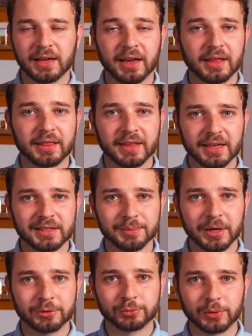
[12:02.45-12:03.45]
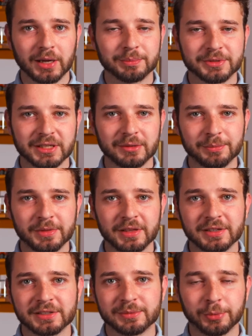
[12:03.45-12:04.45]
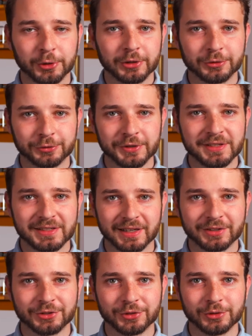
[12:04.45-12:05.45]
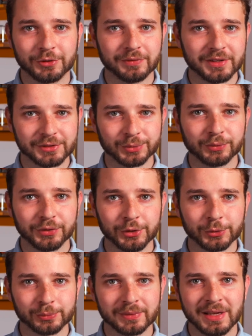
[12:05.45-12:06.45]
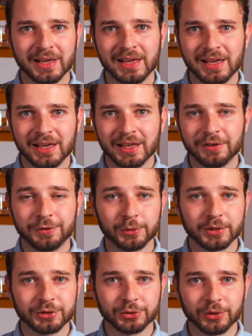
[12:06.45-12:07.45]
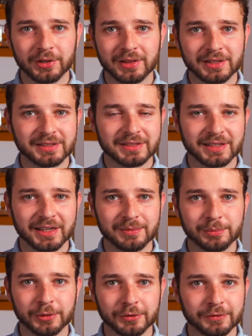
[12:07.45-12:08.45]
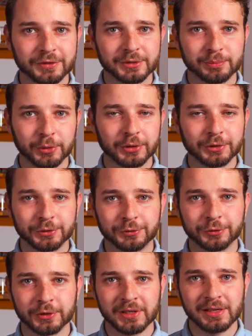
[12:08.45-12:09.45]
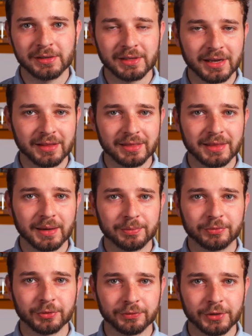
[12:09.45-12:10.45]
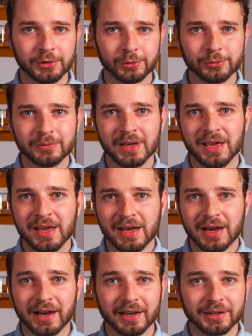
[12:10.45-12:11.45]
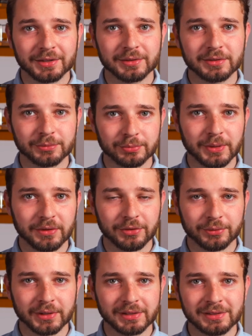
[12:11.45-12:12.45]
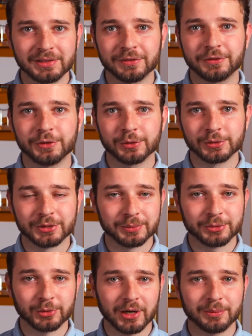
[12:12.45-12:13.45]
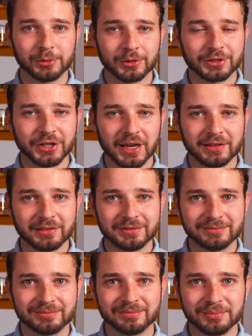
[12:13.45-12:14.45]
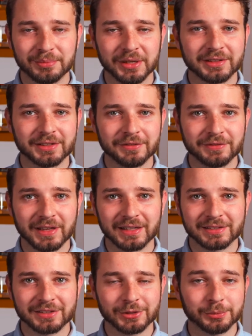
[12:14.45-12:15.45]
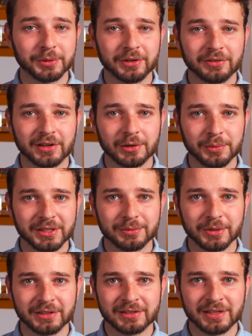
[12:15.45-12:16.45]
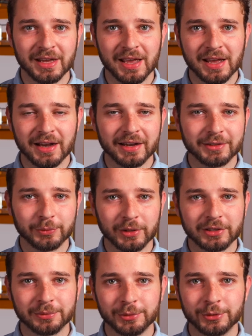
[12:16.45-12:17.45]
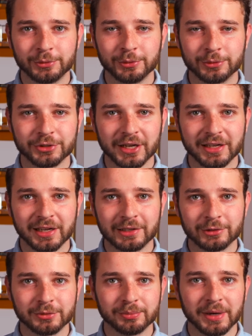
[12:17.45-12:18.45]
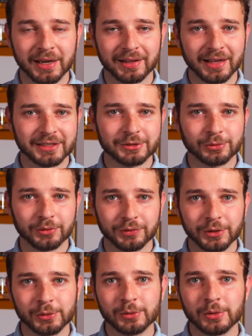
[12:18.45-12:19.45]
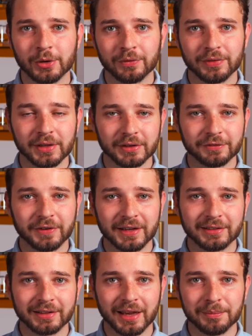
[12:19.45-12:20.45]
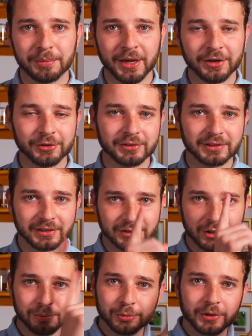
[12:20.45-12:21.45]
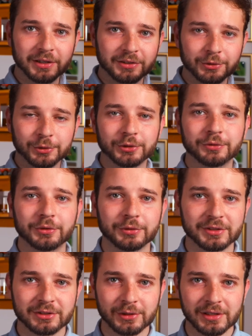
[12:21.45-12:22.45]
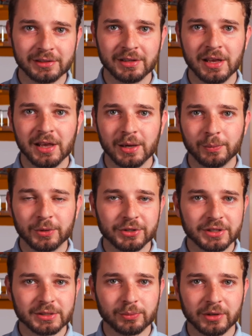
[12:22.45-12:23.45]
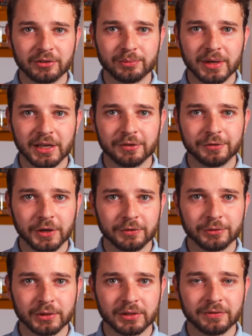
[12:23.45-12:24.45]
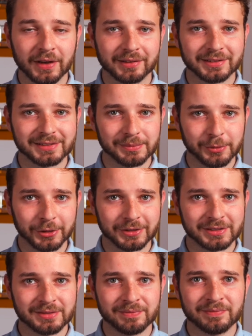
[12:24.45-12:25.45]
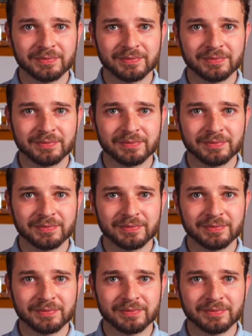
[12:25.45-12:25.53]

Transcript: And that about wraps up the spoiler-free section of this review. If you enjoyed this type of spoiler-free, in-depth review, I'd be thrilled if you subscribe to the channel, but if that's too big of a commitment, I'd welcome you to check out my last review of The Final Empire in the top right corner of your screen, which is one of my favorite fantasy books.